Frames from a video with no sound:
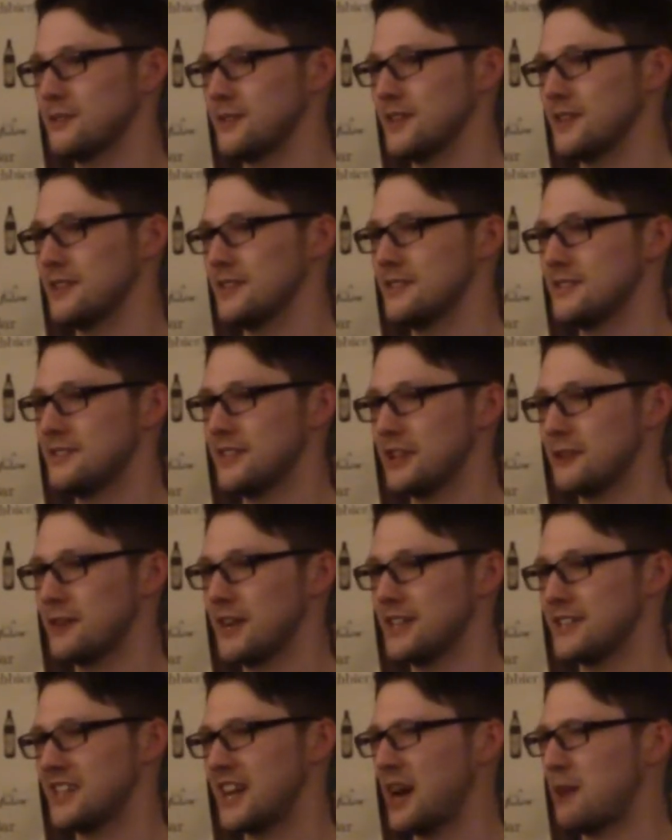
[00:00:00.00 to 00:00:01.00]
or a
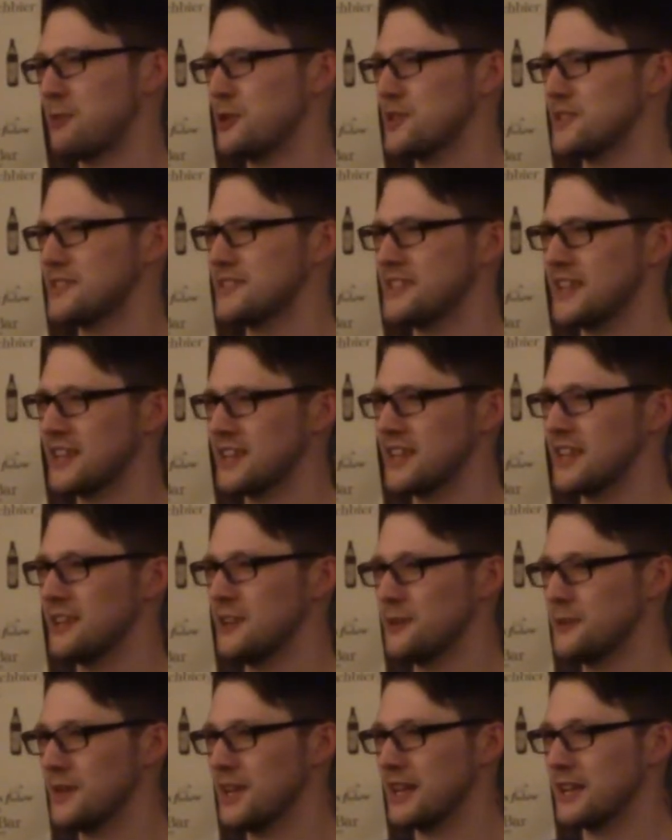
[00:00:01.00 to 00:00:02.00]
cigarette tab on a stick, you
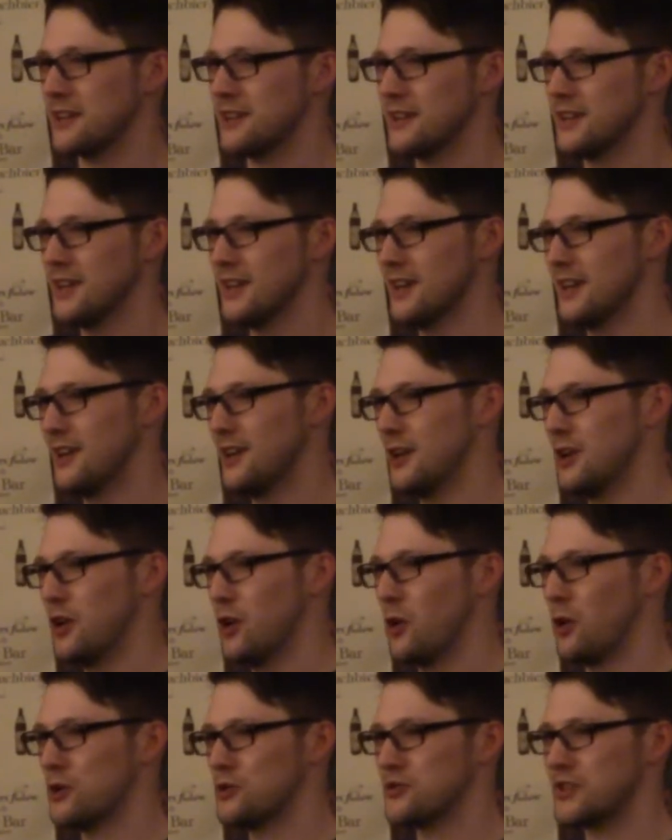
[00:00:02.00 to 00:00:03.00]

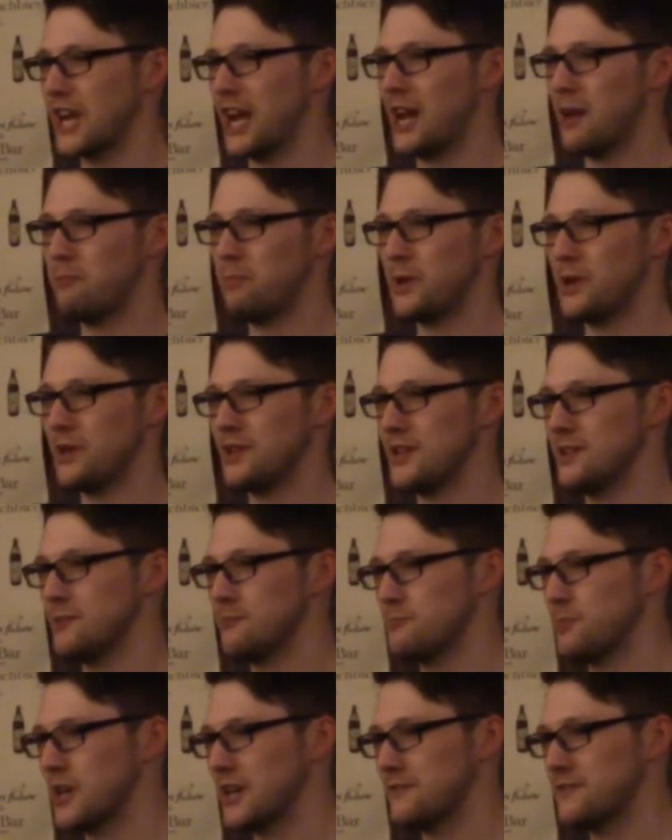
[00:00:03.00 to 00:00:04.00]
know, Audrey Hepburn
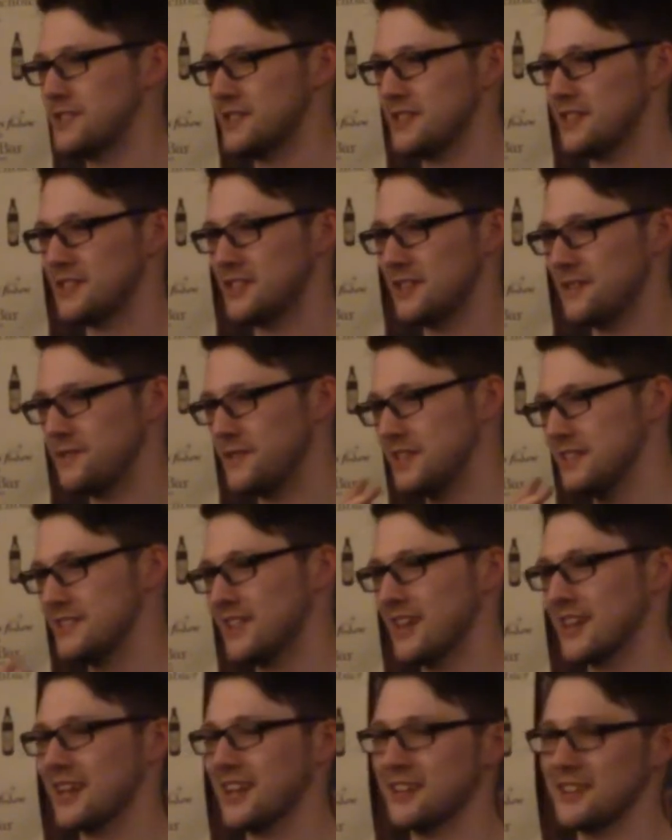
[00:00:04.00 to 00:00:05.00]
and Breakfast at Tiffany's,
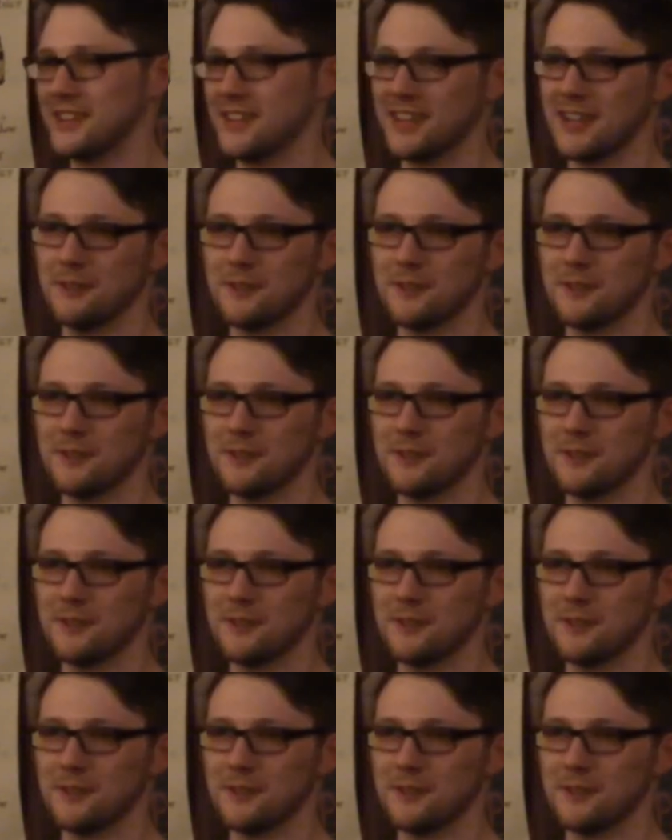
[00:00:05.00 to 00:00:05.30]
that kind of thing.